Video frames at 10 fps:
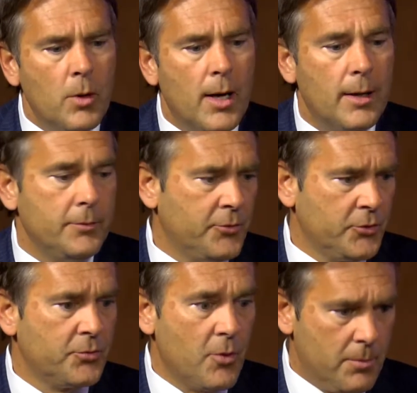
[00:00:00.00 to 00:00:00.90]
Well,
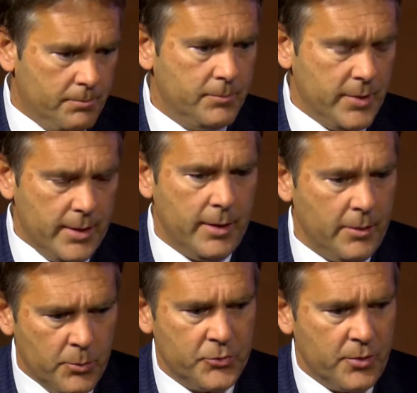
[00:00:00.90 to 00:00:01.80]
first of all,
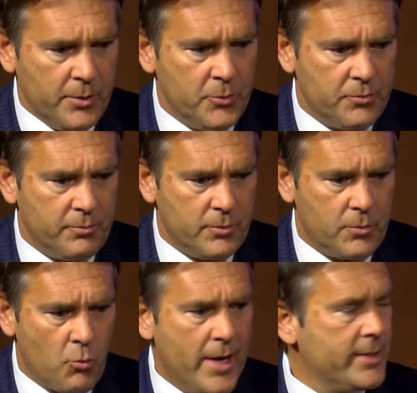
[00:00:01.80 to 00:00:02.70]
it was
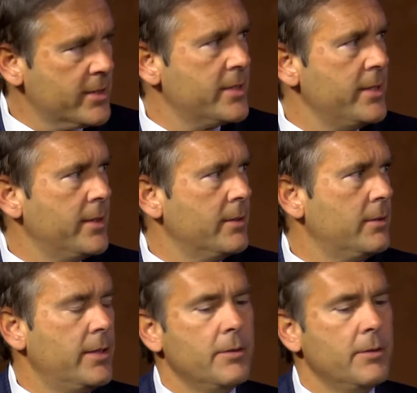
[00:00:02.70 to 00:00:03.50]
great to see that